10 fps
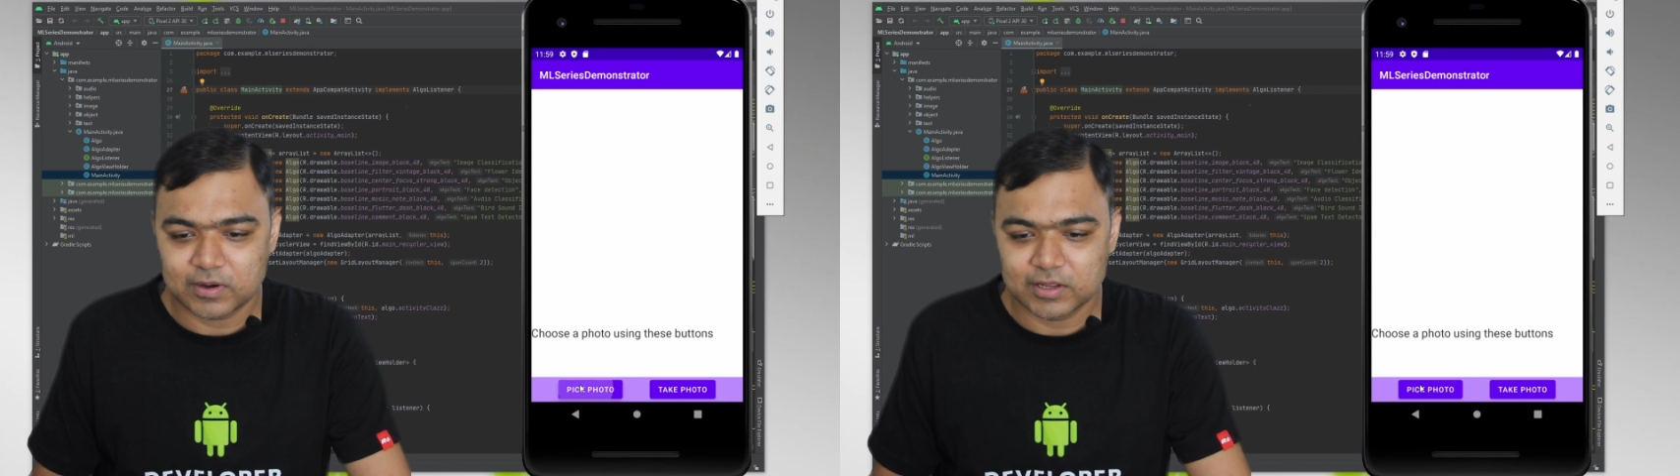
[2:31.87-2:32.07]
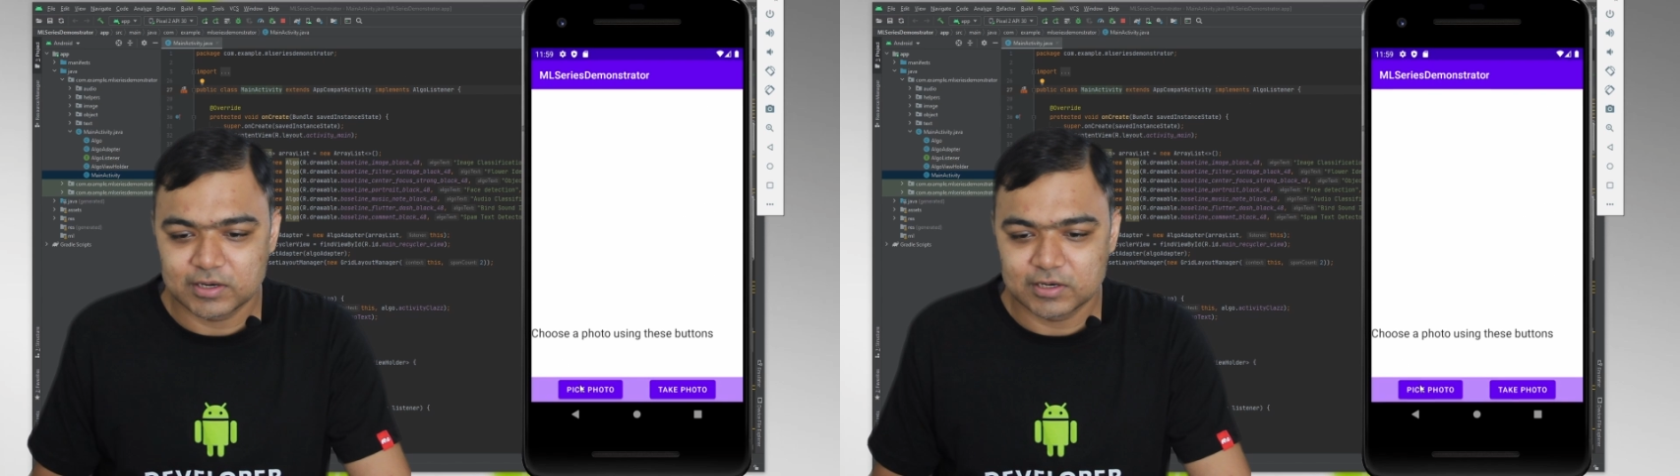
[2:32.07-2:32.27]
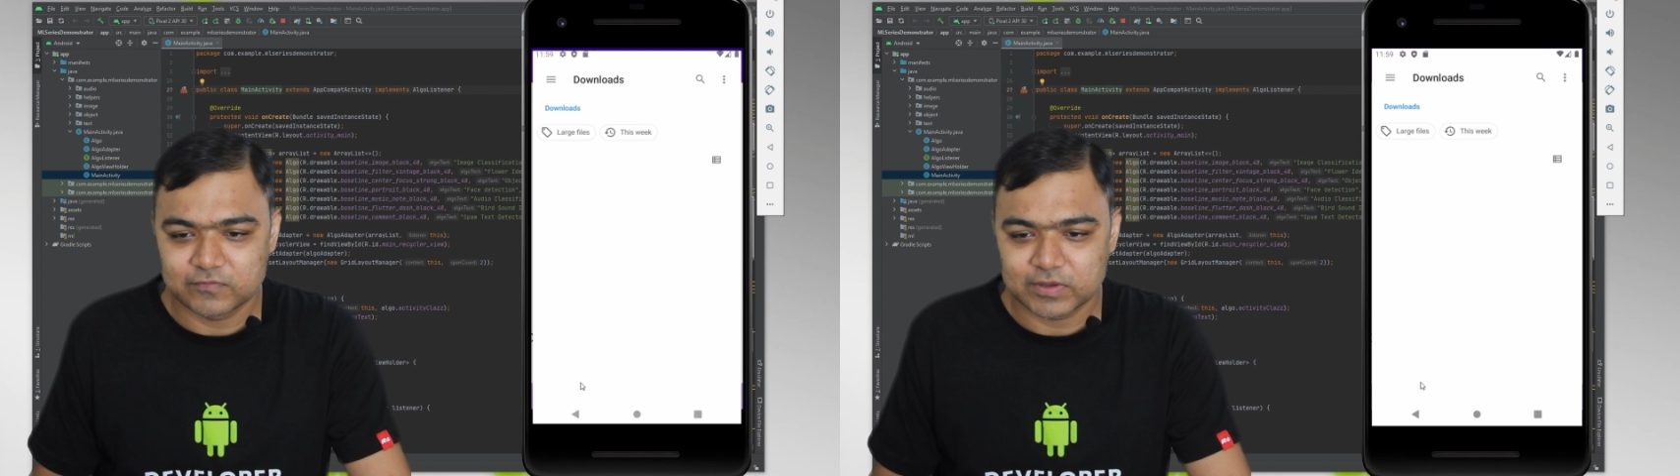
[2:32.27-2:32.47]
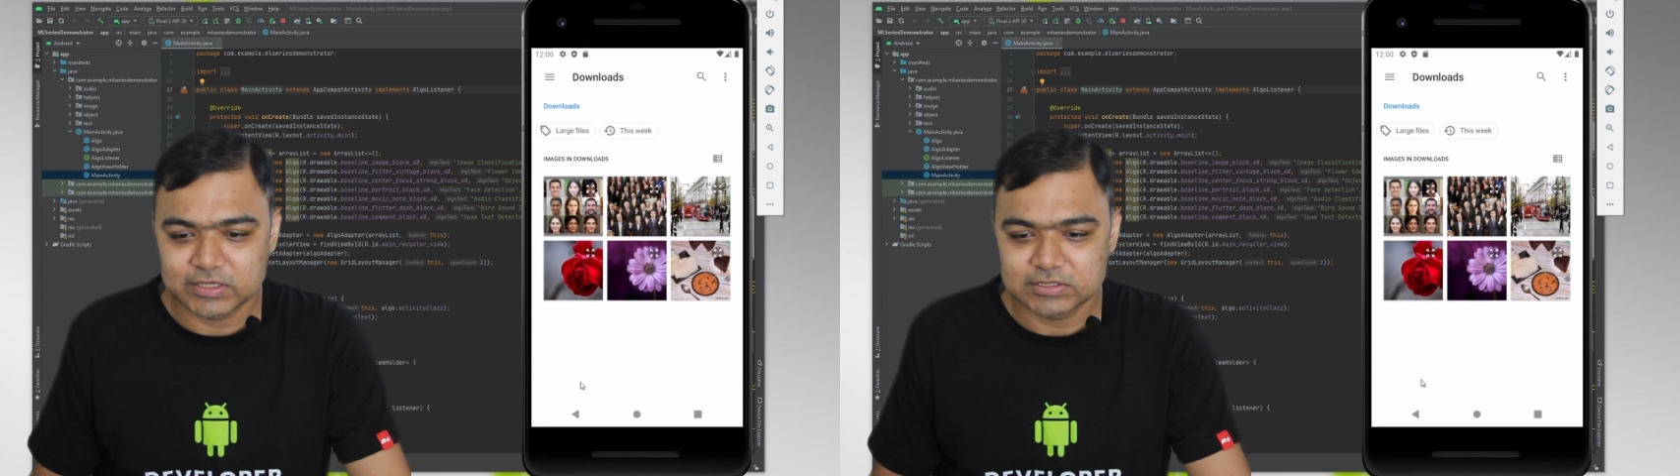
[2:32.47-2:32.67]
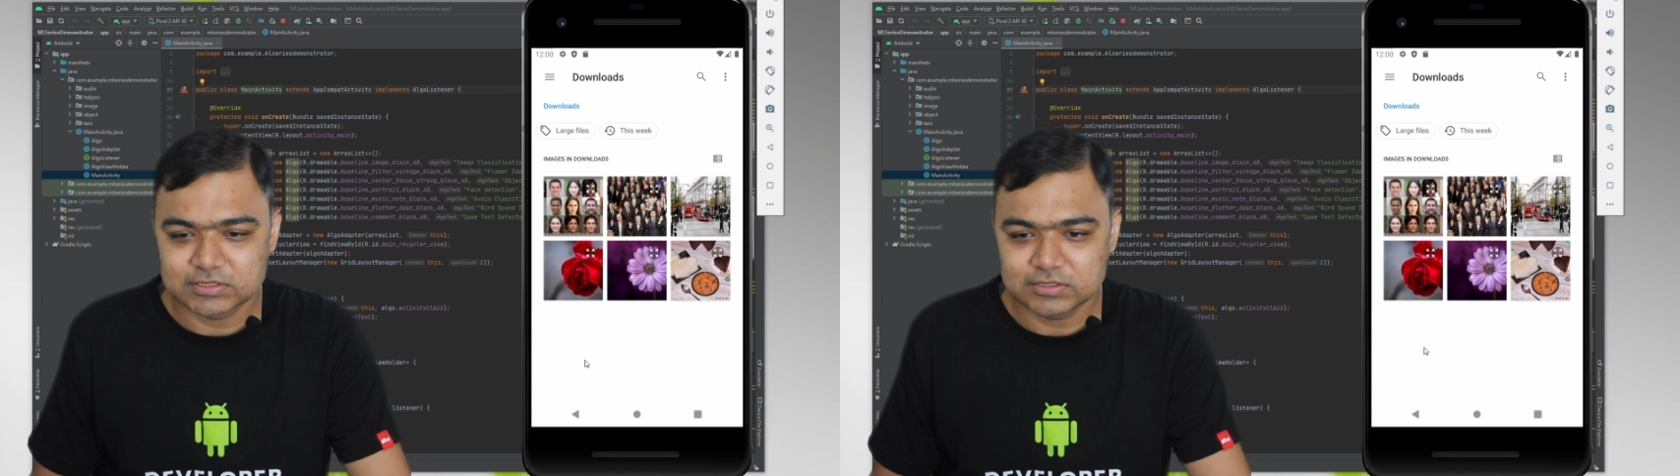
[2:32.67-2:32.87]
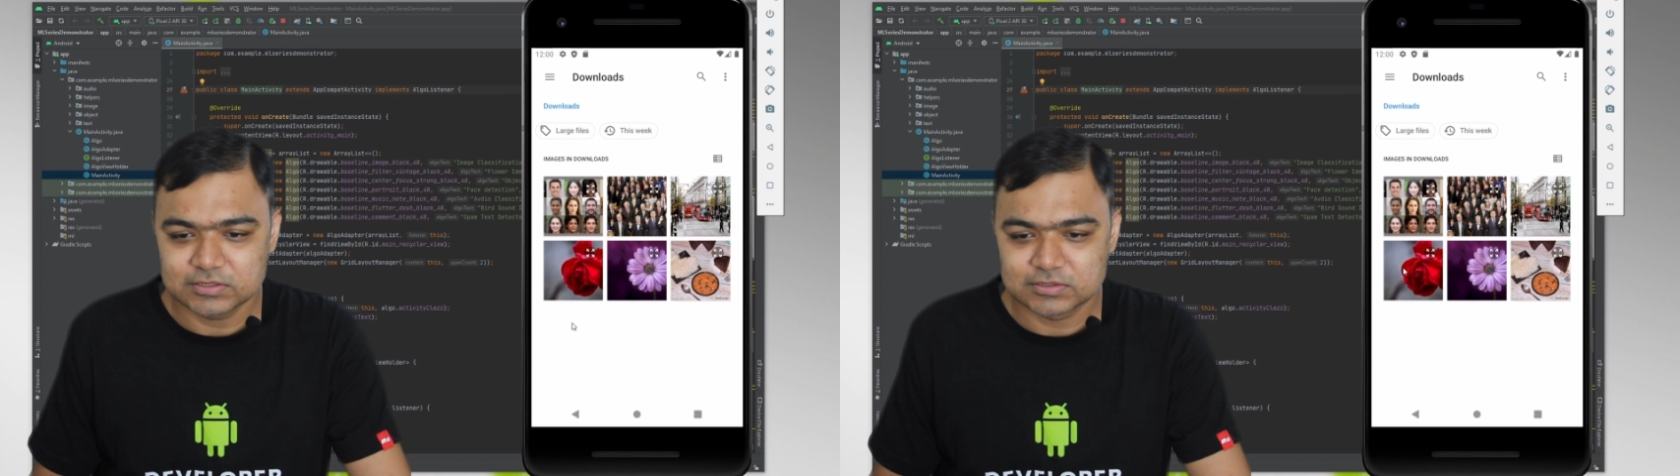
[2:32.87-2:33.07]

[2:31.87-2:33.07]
identification.